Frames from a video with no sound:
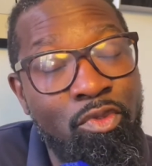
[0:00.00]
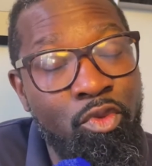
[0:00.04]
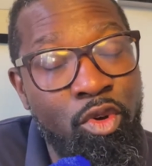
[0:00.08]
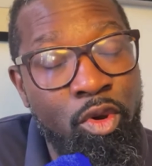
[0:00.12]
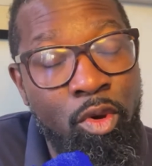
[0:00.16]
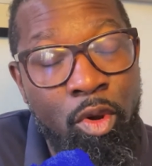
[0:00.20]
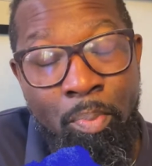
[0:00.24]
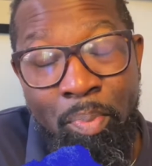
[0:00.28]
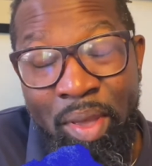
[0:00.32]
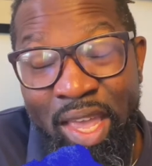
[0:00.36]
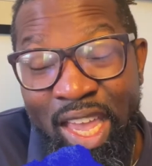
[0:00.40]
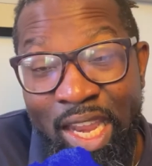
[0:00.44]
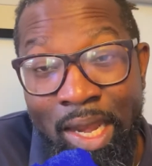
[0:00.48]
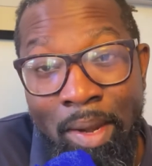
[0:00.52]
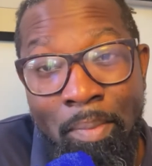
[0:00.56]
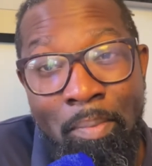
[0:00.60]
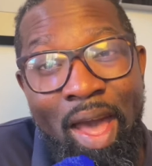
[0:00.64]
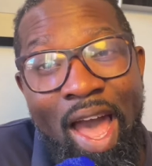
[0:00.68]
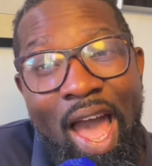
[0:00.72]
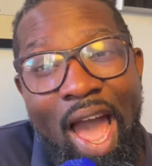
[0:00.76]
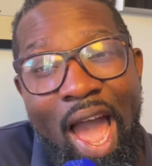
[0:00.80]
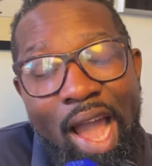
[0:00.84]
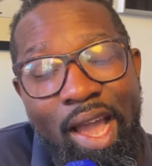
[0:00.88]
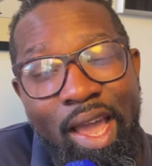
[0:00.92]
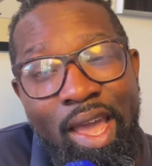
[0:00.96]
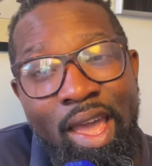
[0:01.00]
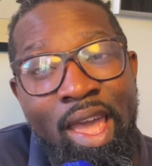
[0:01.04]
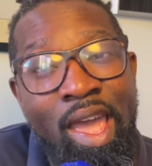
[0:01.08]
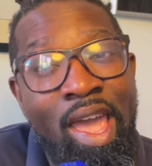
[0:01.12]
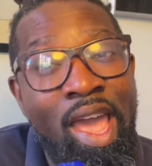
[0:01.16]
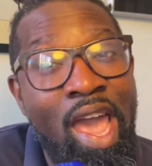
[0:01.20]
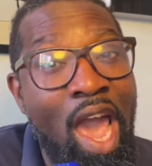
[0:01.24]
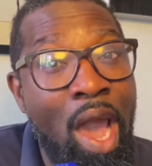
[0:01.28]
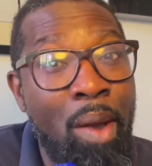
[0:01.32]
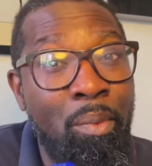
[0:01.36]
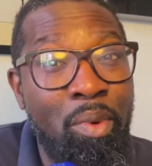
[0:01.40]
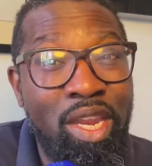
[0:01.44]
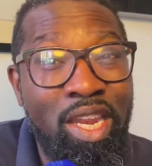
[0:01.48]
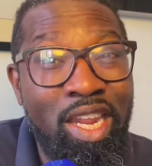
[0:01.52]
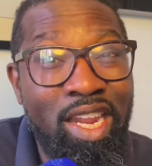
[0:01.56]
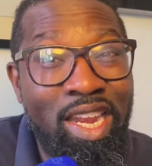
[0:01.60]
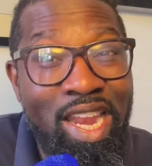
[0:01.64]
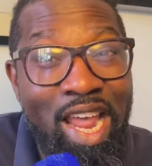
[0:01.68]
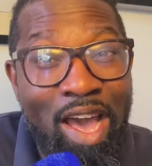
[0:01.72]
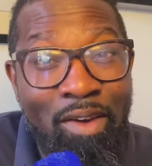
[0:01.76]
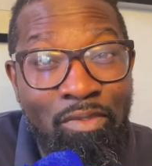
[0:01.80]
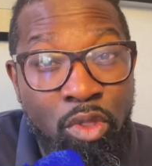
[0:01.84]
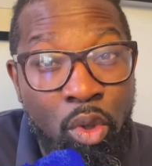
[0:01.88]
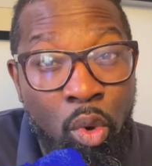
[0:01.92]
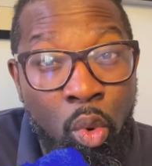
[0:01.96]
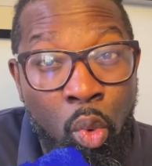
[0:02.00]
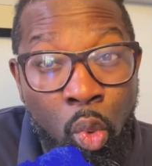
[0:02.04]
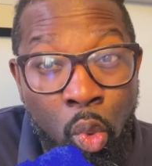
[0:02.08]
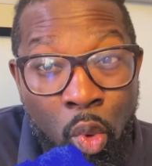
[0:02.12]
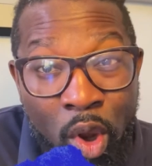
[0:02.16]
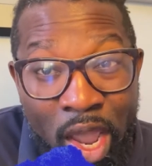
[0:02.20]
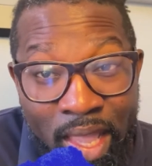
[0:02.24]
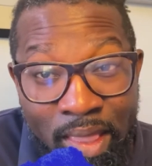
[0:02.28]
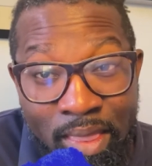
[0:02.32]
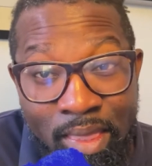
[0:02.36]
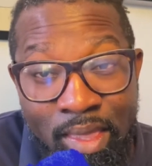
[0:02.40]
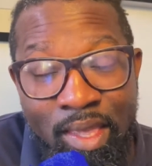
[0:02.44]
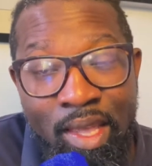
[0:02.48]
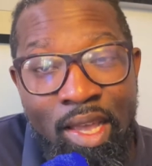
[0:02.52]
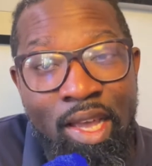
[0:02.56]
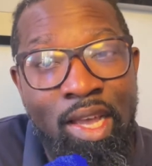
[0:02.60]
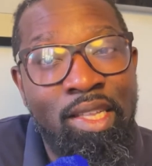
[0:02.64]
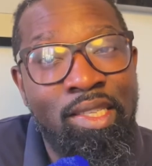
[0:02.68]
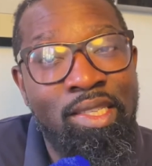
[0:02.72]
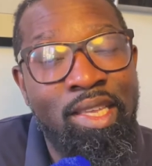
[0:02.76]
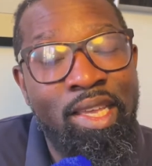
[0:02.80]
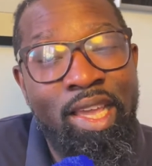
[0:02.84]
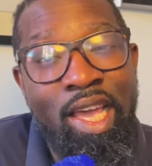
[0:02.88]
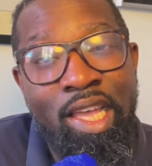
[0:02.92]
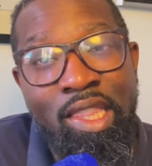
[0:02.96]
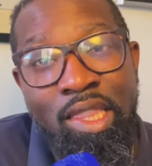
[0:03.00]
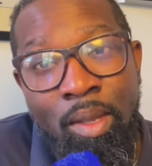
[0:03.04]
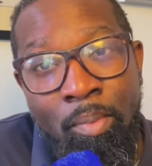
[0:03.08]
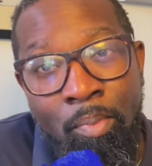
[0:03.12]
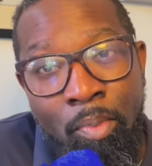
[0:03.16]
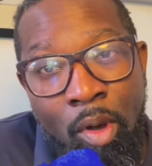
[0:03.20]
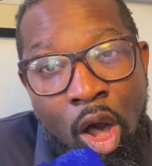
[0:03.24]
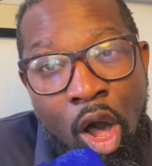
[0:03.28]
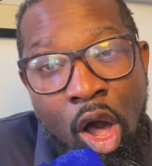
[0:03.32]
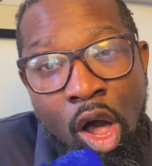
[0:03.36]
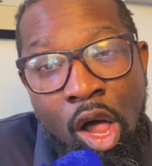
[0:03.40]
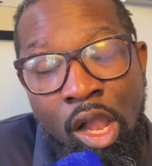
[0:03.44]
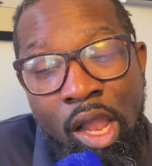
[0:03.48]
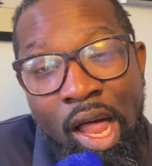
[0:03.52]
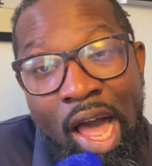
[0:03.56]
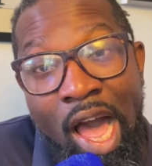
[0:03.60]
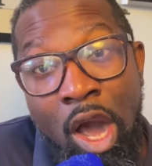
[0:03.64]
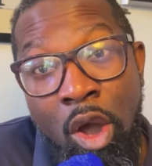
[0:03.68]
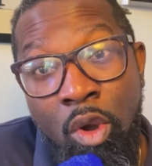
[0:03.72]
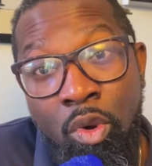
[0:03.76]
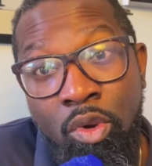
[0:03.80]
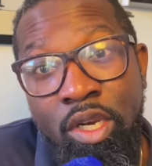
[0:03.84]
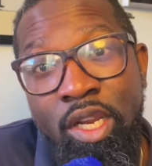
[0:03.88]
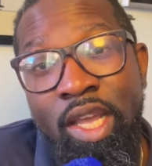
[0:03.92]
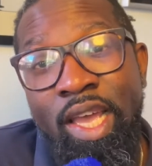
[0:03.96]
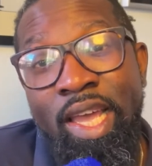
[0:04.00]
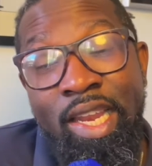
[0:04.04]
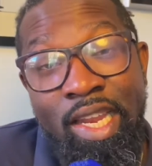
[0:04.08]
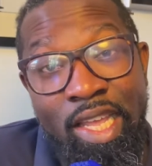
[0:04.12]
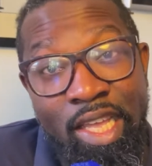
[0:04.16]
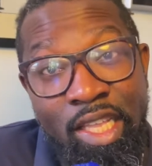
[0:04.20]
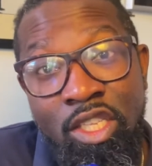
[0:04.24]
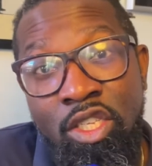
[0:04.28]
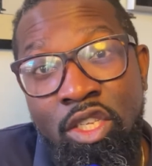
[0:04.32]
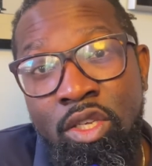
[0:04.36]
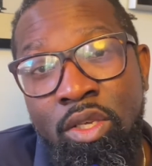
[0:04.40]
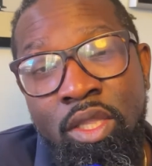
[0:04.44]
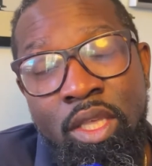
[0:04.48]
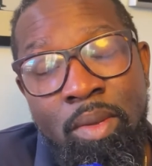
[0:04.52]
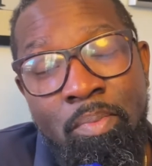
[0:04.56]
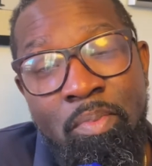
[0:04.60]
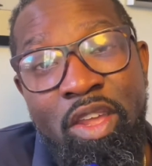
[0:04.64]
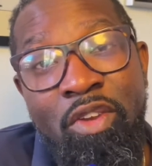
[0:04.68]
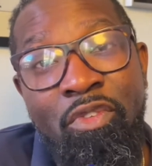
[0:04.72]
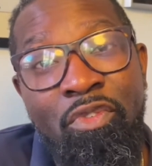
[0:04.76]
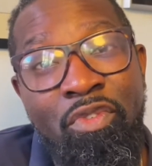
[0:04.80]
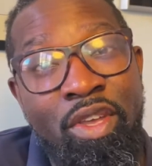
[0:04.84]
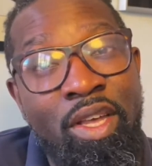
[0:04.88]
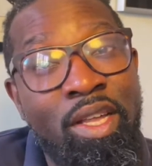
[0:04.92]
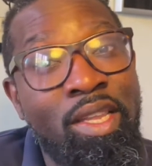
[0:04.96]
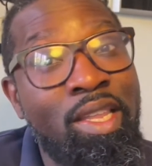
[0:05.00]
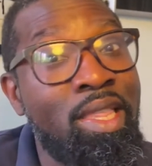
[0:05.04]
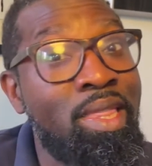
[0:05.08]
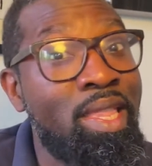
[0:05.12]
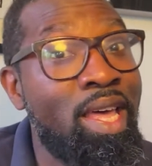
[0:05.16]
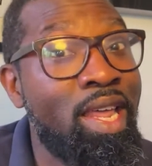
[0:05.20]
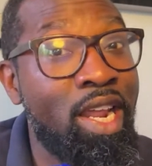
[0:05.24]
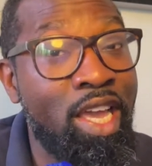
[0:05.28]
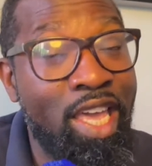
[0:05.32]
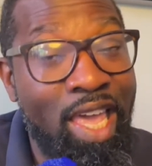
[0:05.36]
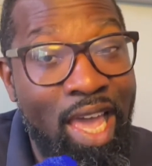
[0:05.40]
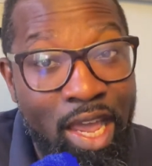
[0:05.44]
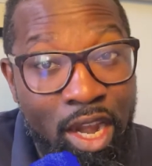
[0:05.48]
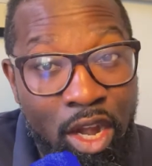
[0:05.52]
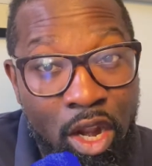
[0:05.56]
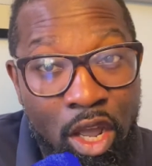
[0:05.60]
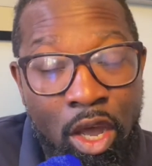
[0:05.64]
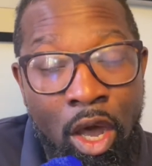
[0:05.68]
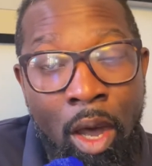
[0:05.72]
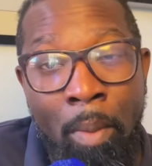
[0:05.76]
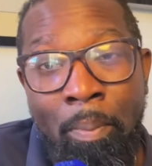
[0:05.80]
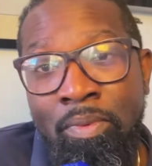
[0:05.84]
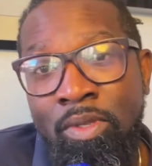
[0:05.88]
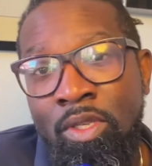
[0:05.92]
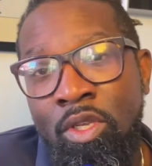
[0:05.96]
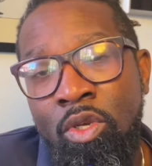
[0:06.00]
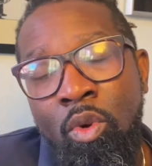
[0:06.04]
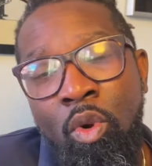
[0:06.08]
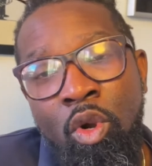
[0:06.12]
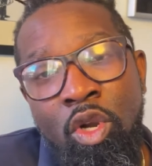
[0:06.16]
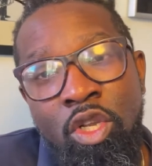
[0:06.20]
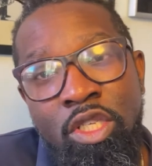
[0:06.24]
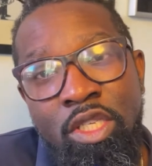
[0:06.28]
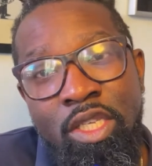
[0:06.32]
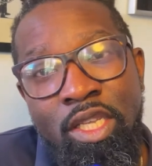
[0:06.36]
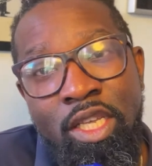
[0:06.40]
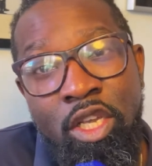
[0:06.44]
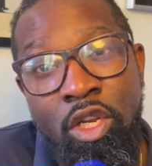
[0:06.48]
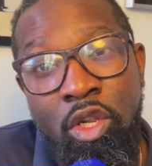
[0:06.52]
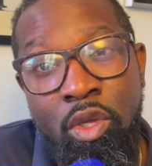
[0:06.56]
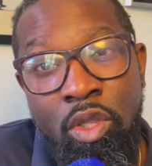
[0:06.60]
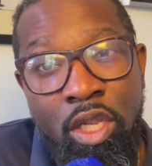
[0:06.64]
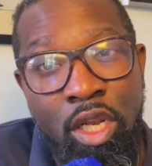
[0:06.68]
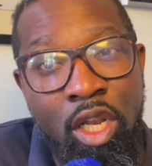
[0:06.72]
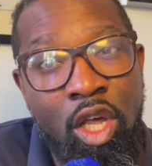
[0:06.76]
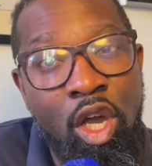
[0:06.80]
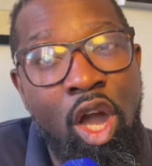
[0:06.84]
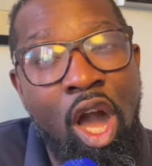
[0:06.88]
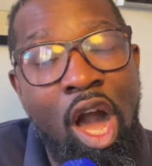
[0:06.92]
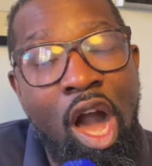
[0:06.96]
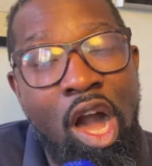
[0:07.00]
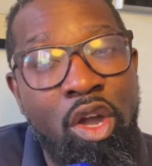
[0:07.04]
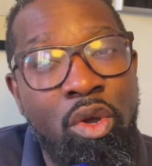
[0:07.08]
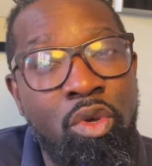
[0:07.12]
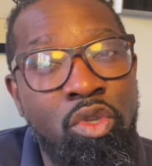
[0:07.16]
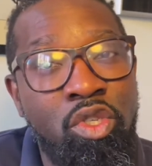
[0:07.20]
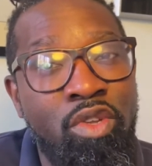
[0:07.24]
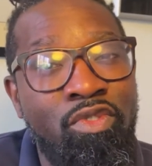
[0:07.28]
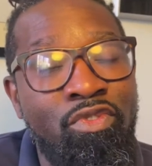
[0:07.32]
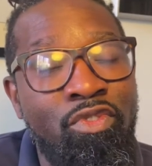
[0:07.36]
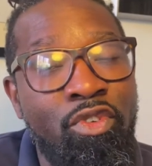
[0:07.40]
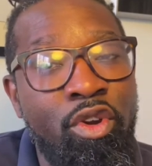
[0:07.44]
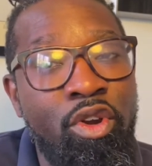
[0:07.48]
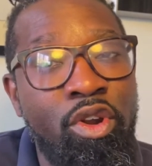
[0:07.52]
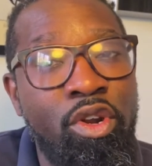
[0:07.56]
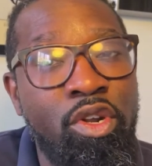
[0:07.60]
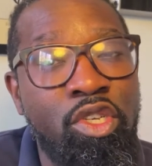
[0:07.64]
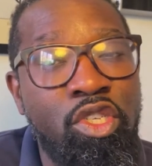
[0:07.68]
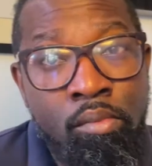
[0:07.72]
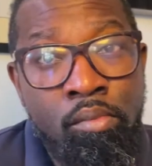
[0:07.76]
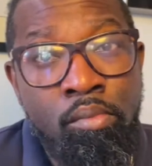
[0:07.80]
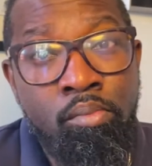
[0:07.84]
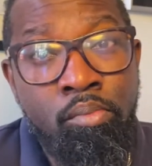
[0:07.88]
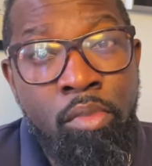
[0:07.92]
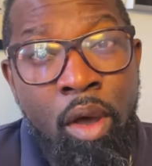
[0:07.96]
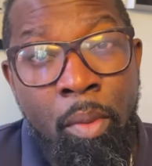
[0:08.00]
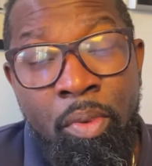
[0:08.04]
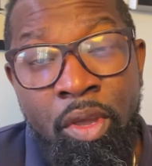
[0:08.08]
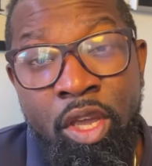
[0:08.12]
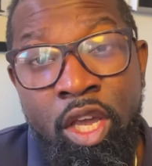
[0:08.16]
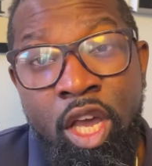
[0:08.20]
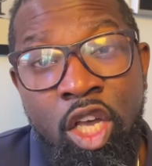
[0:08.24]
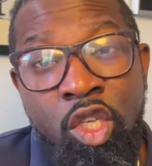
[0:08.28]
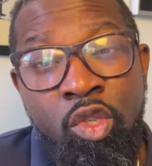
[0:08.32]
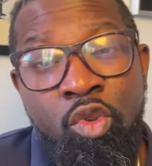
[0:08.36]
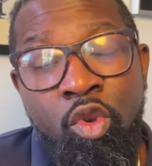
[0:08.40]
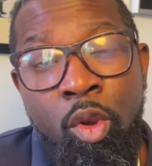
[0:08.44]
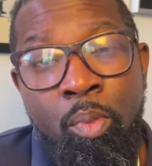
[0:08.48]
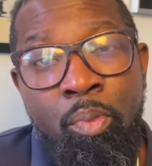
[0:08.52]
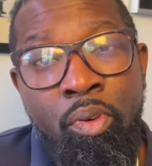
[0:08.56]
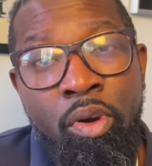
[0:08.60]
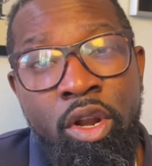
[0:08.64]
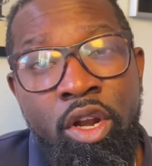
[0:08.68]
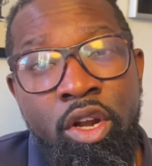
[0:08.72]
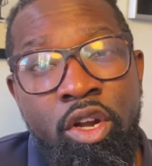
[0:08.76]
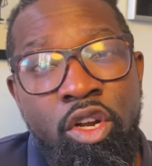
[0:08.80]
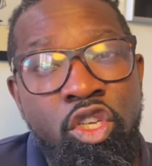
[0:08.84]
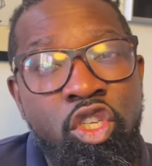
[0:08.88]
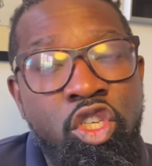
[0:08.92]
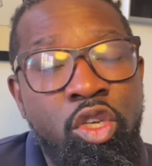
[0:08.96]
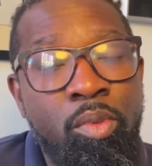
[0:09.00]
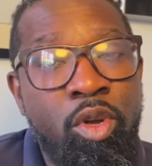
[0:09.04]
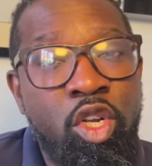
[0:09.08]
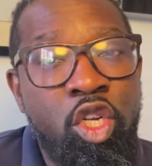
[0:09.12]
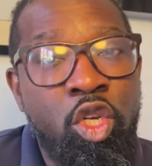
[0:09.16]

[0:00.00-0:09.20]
we were pinned back and we didn't have the width to get the ball out and into the midfield and then again up towards the Lukakus and Werners. But because we were put under so much